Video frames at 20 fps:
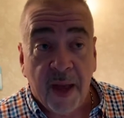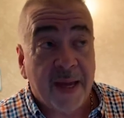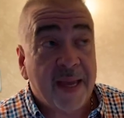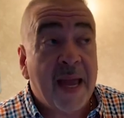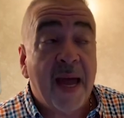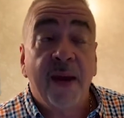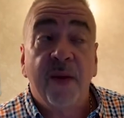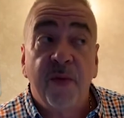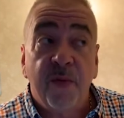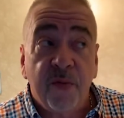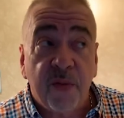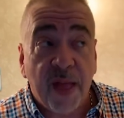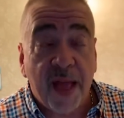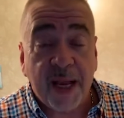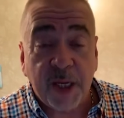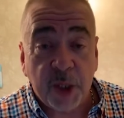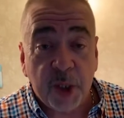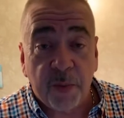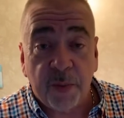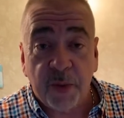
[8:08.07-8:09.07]
Again,
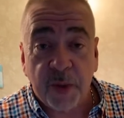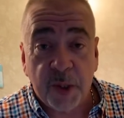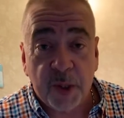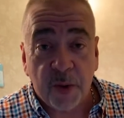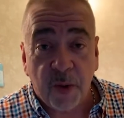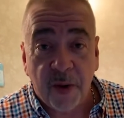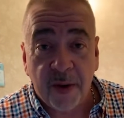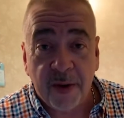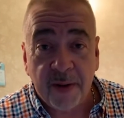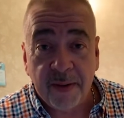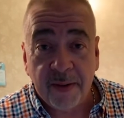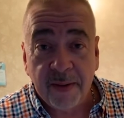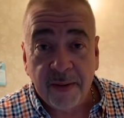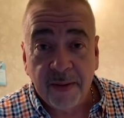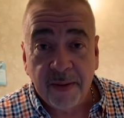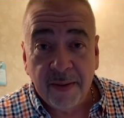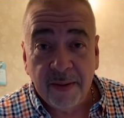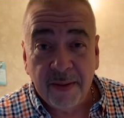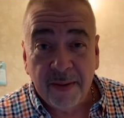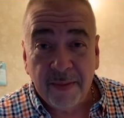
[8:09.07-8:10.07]
flagship resort,
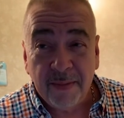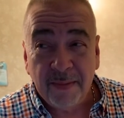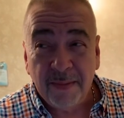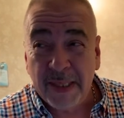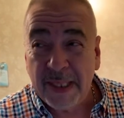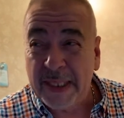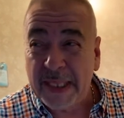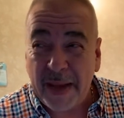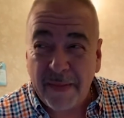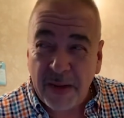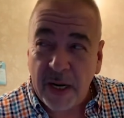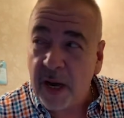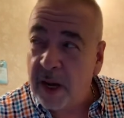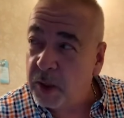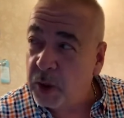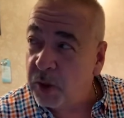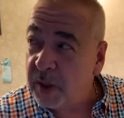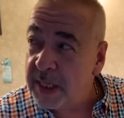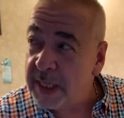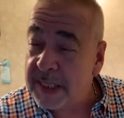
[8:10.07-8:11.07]

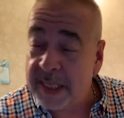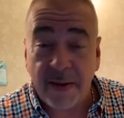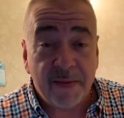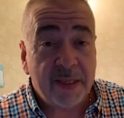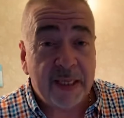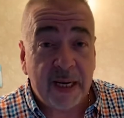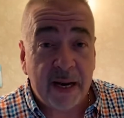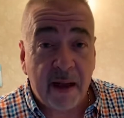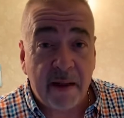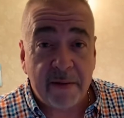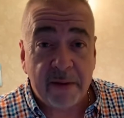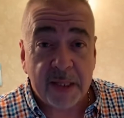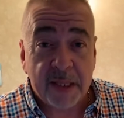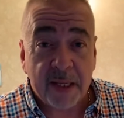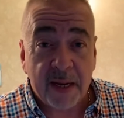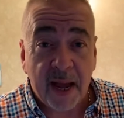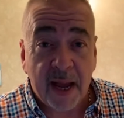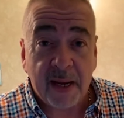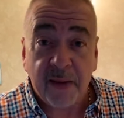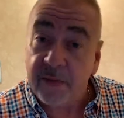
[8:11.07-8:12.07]

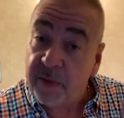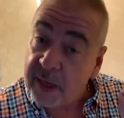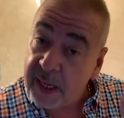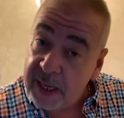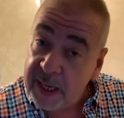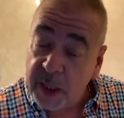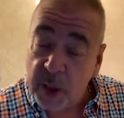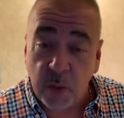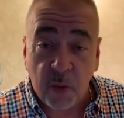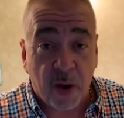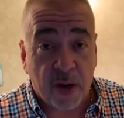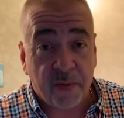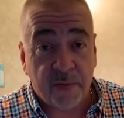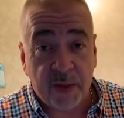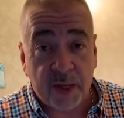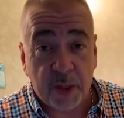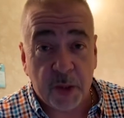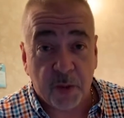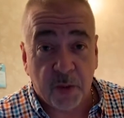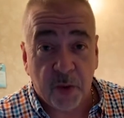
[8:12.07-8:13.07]
$770 a night for each one
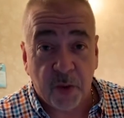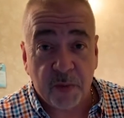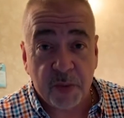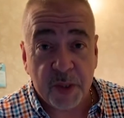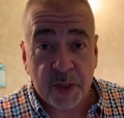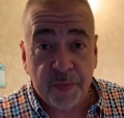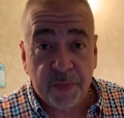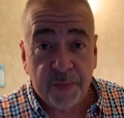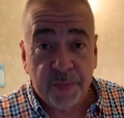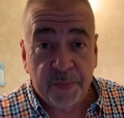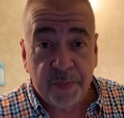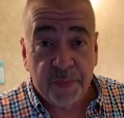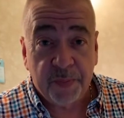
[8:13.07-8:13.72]
of these rooms.